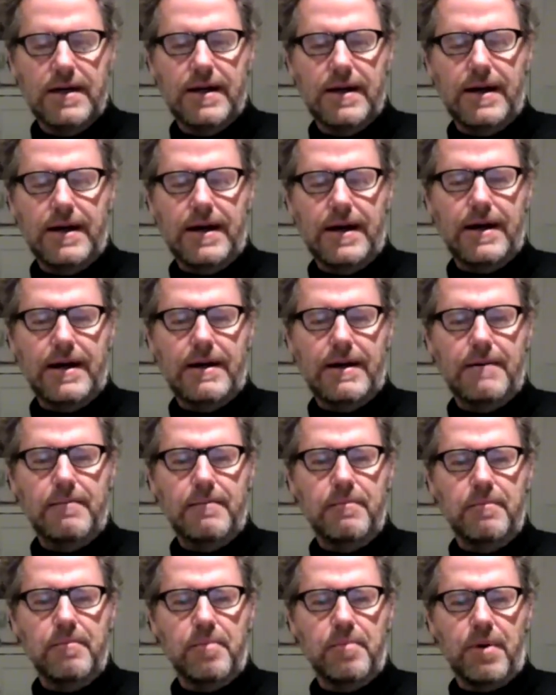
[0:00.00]

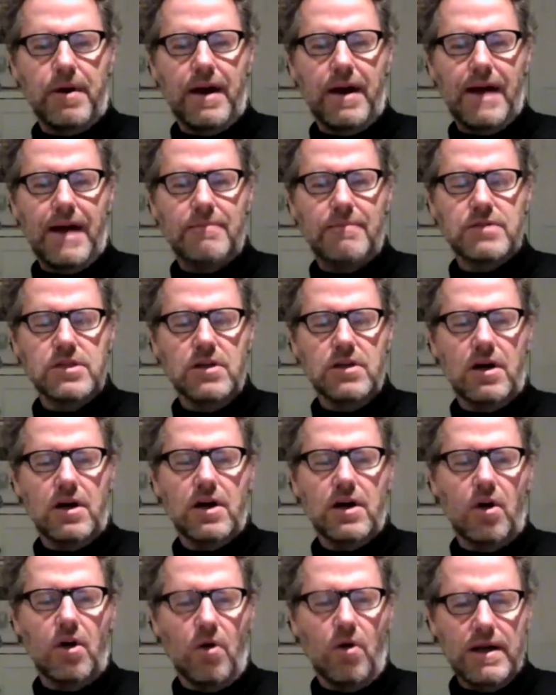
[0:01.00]
um, perhaps
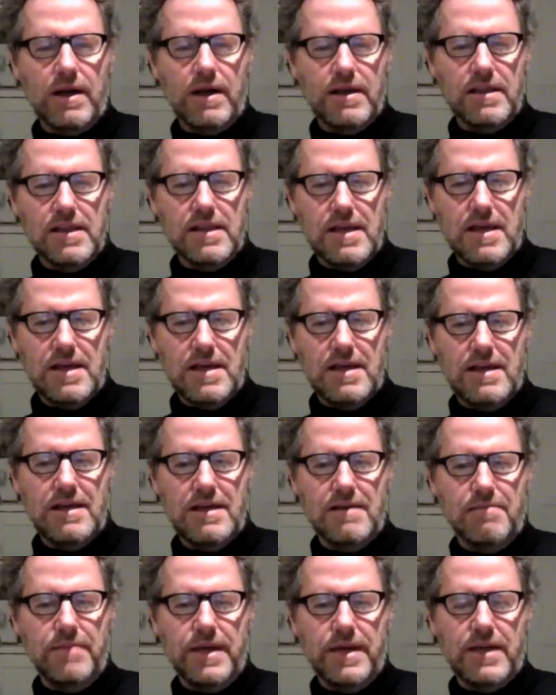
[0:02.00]
not quite
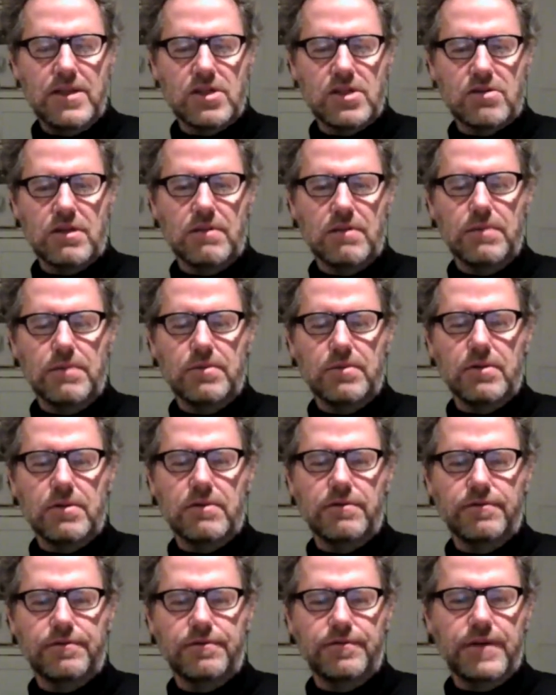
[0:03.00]
the mainstream
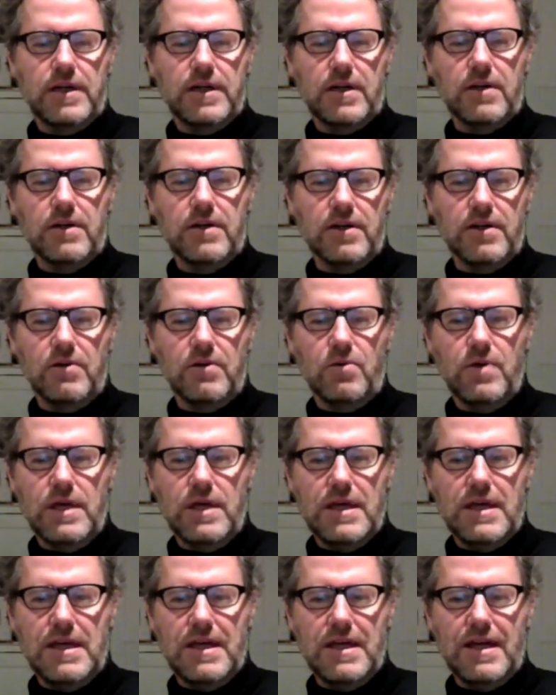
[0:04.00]
liberal figure that
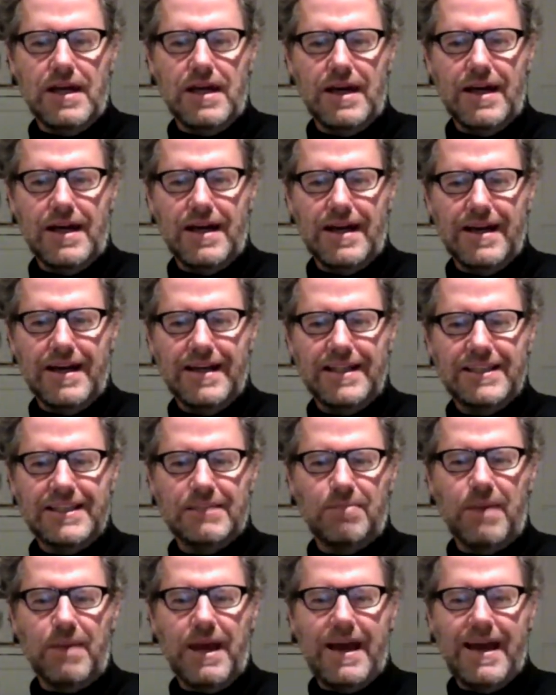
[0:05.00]
we uh,
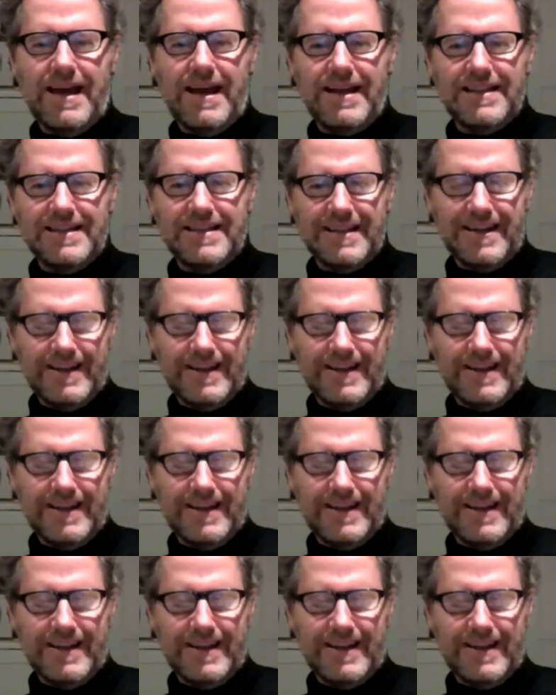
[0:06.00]
expect.